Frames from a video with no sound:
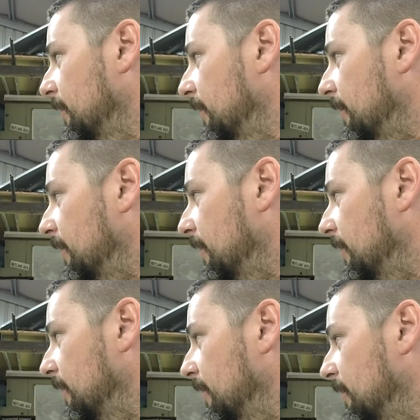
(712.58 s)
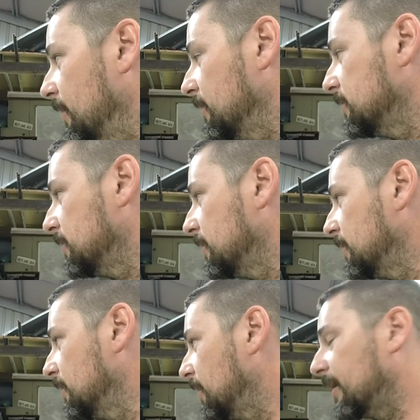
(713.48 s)

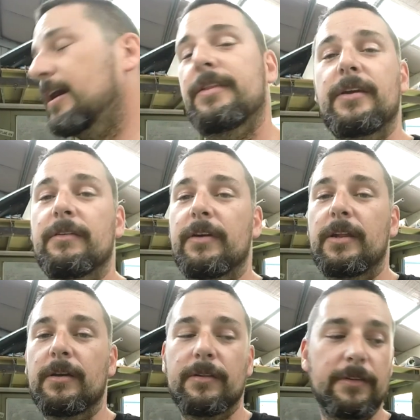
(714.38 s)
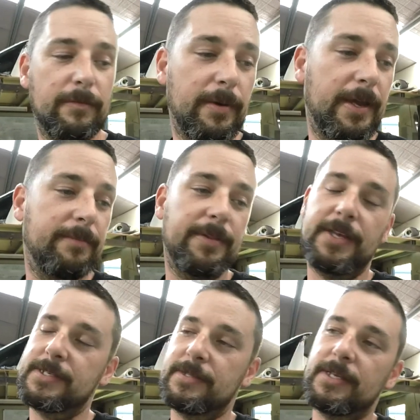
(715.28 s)
I can't think of anything on the top of my head, but
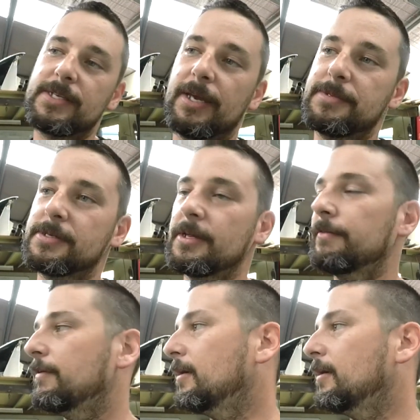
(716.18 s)
there's heaps of stuff.